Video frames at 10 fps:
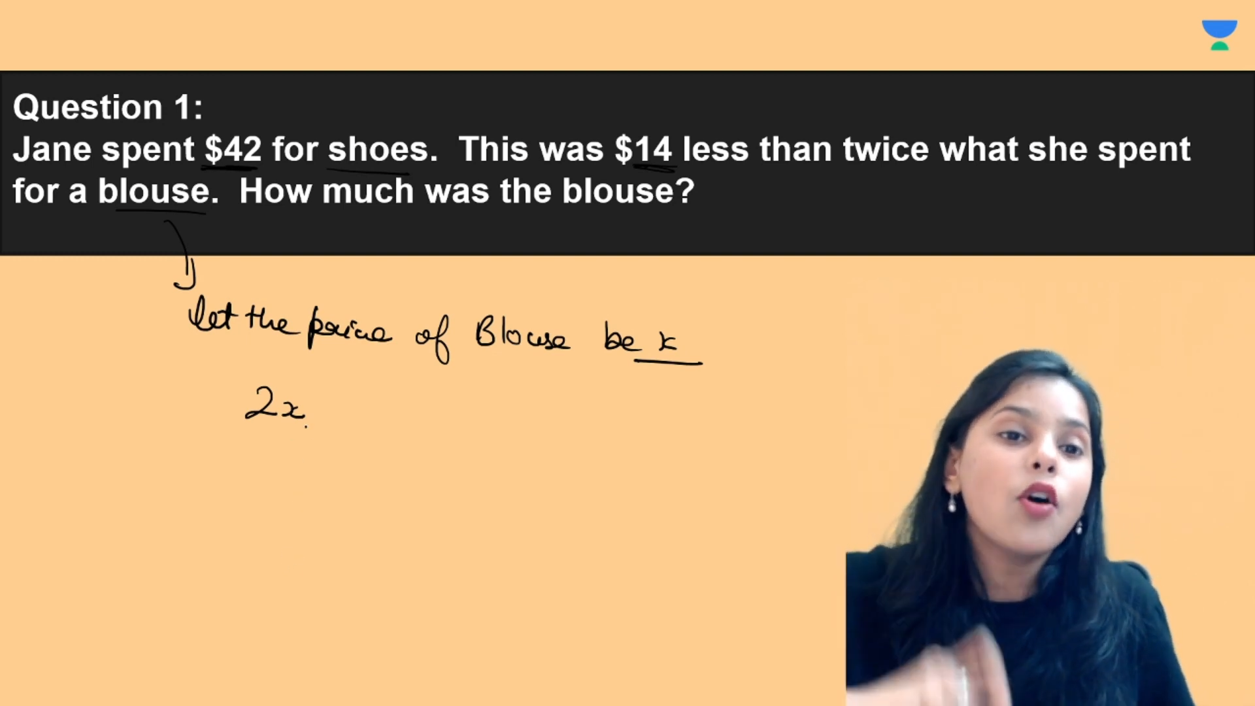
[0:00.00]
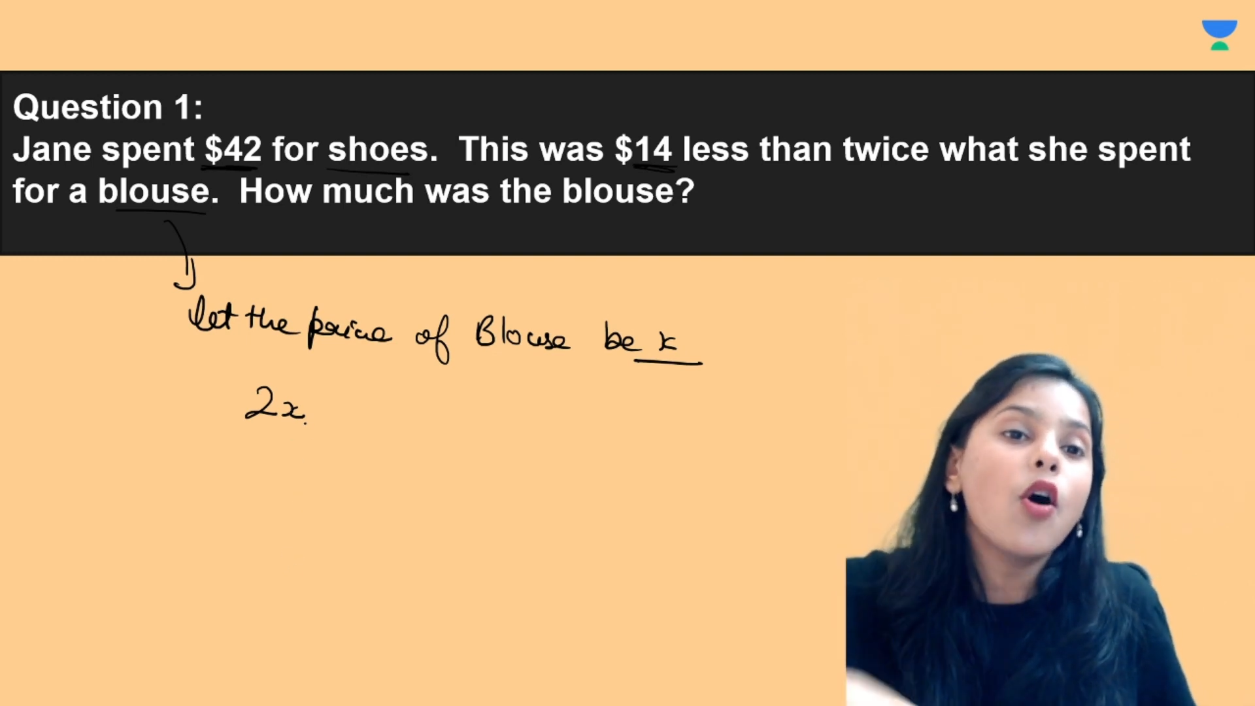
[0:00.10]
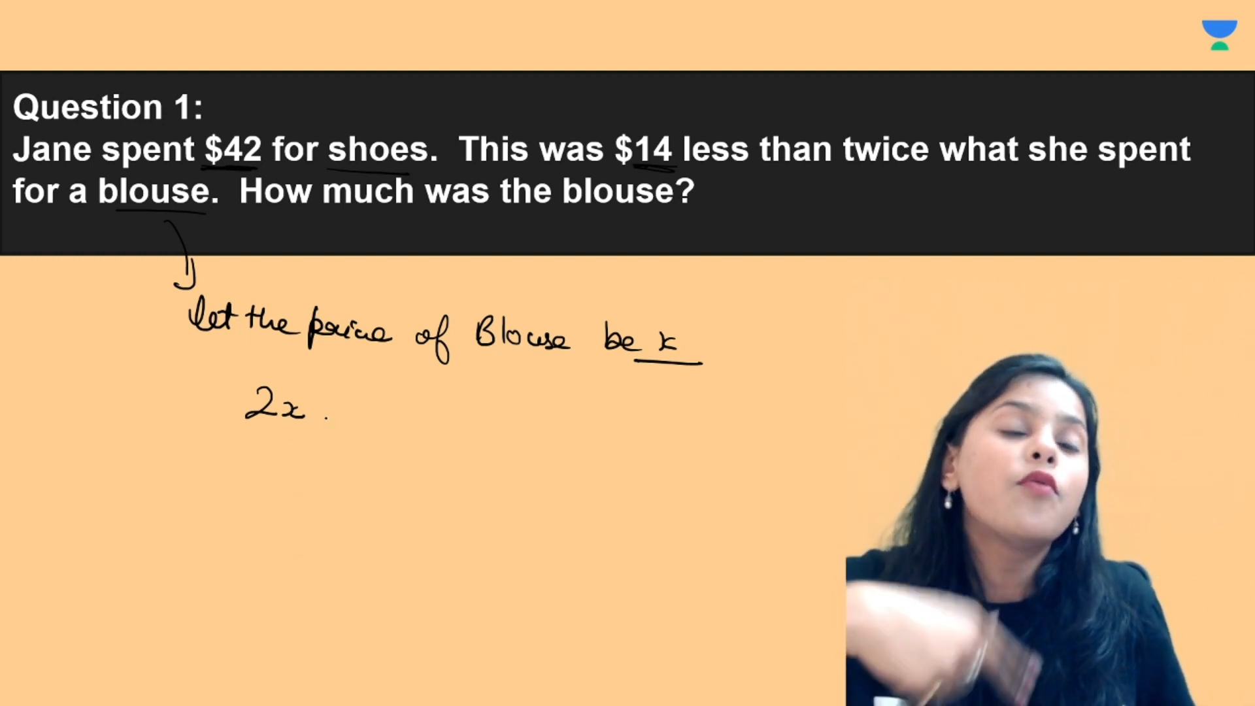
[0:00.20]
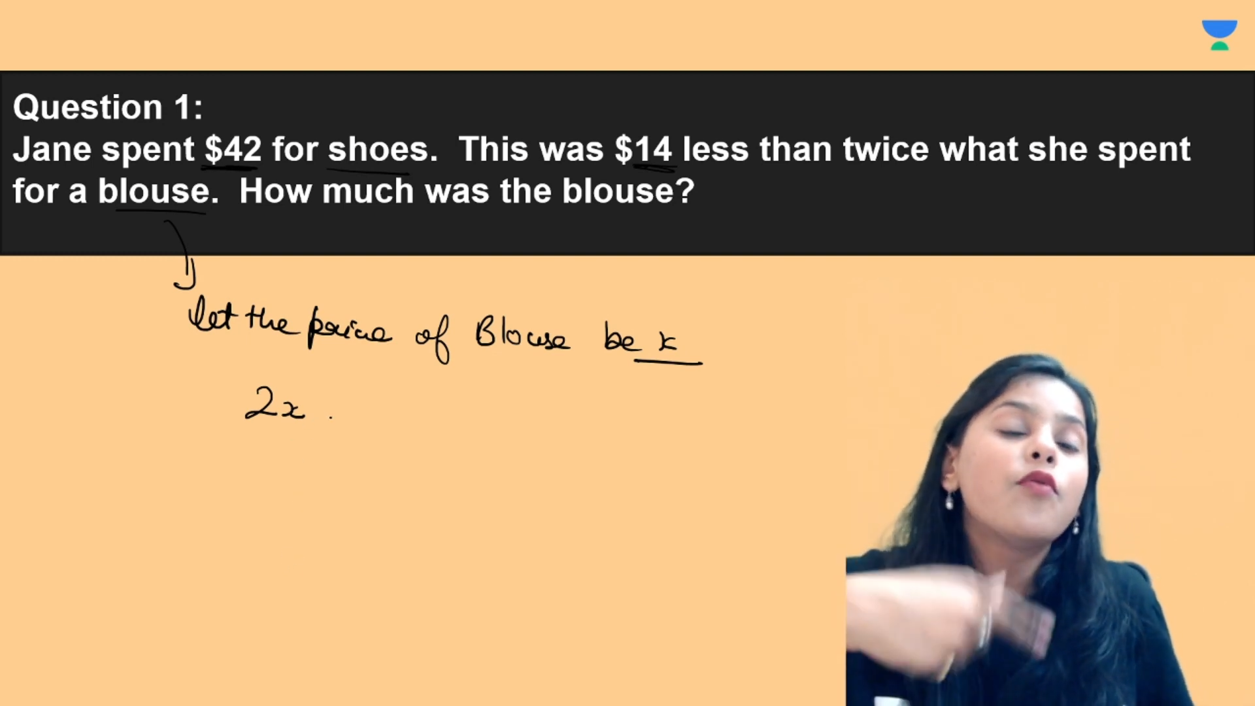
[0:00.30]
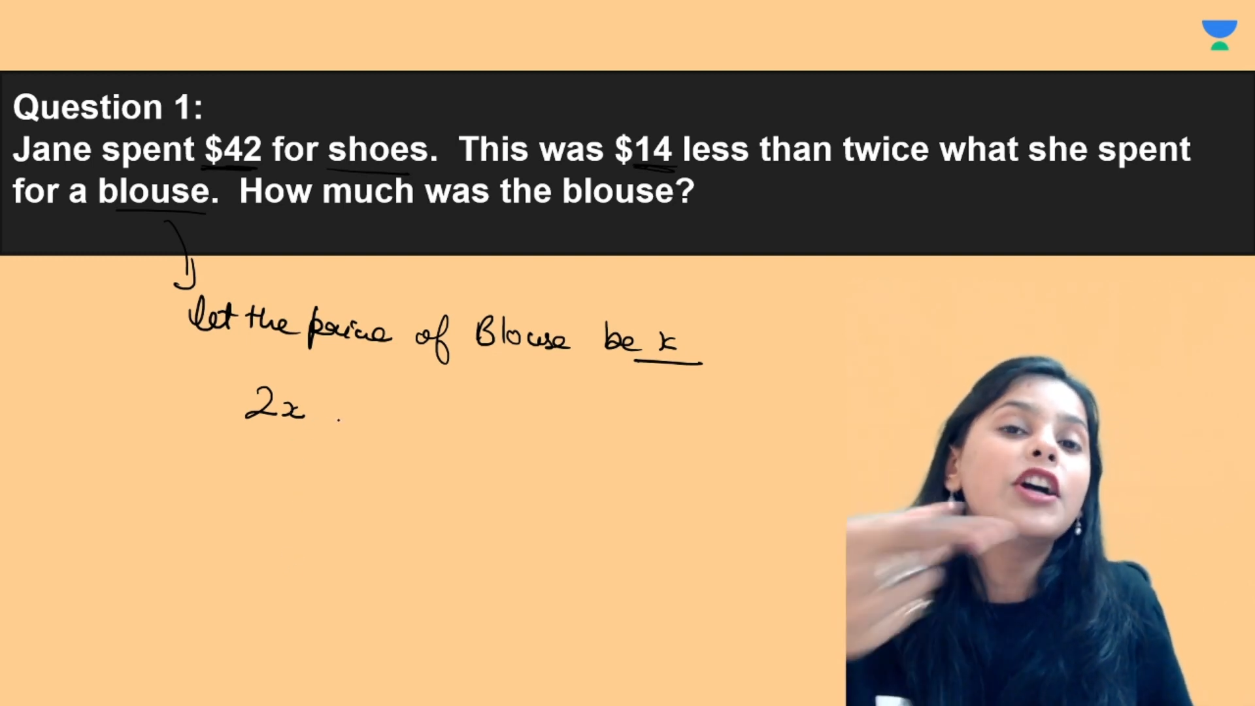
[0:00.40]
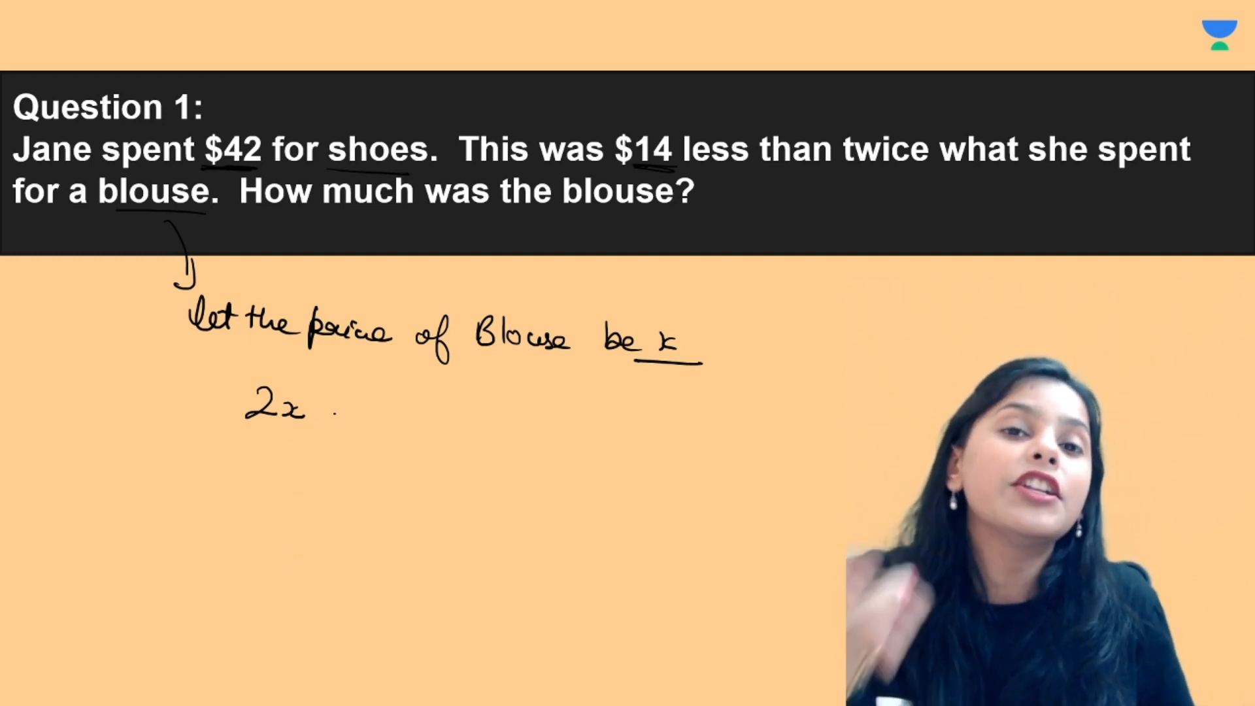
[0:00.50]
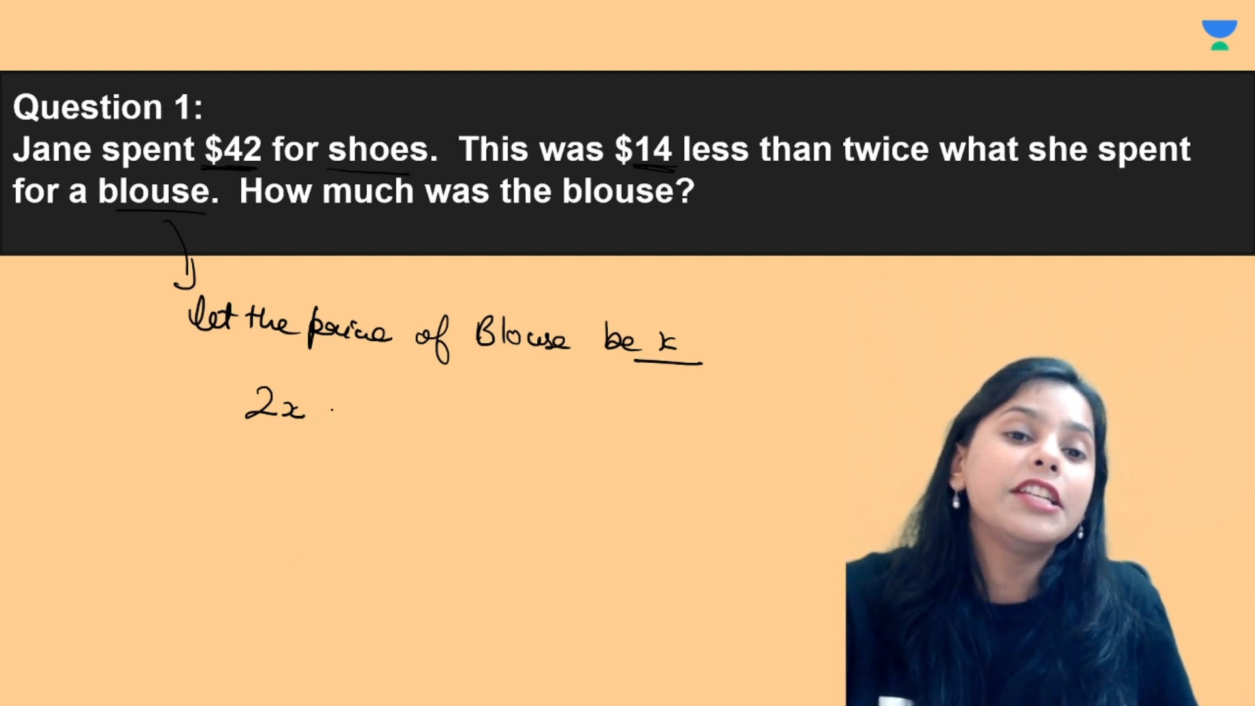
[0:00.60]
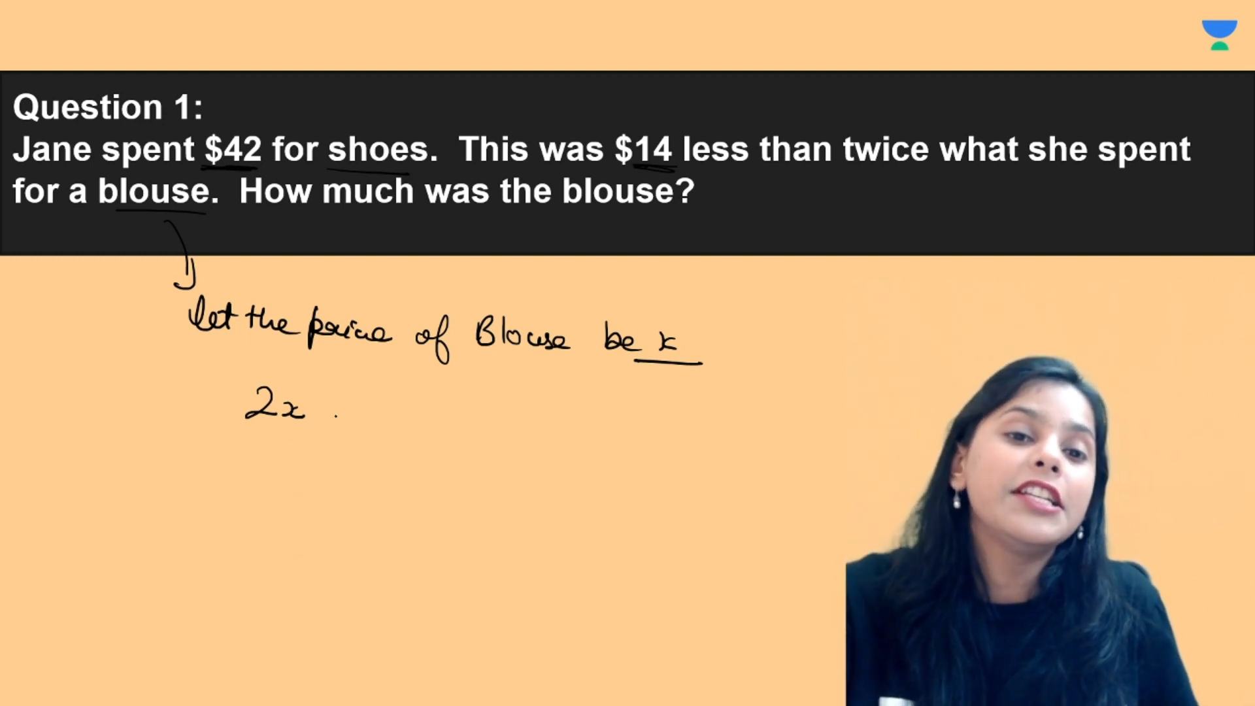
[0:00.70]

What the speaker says: of what she